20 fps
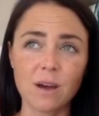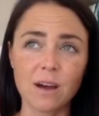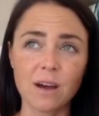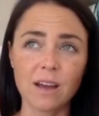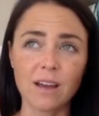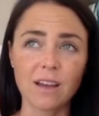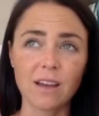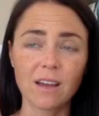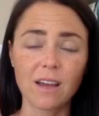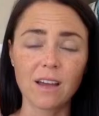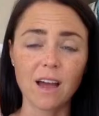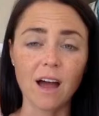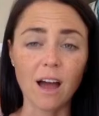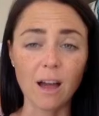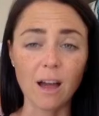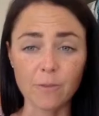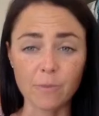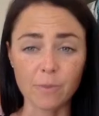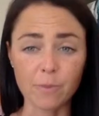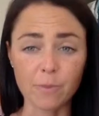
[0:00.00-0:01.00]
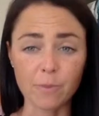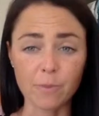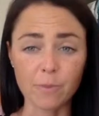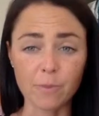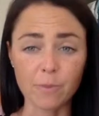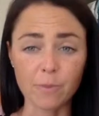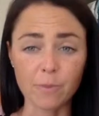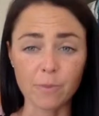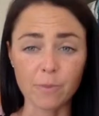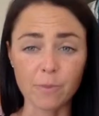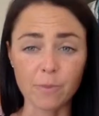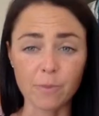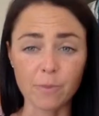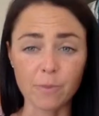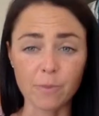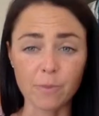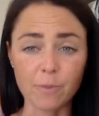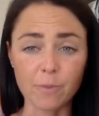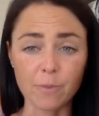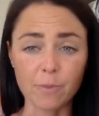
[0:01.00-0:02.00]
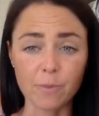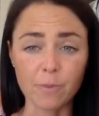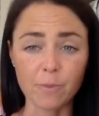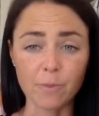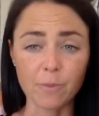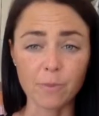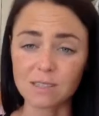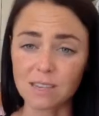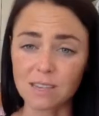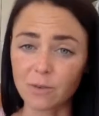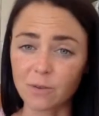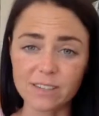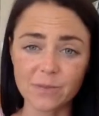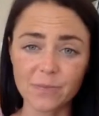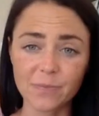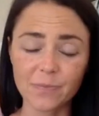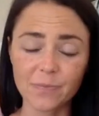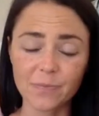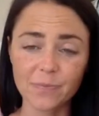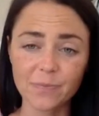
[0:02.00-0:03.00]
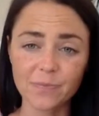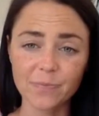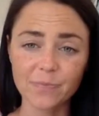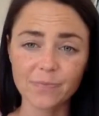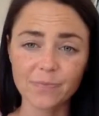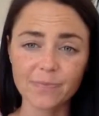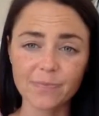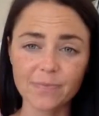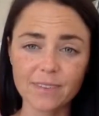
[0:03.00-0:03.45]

And that's why I've personally been so successful with it too.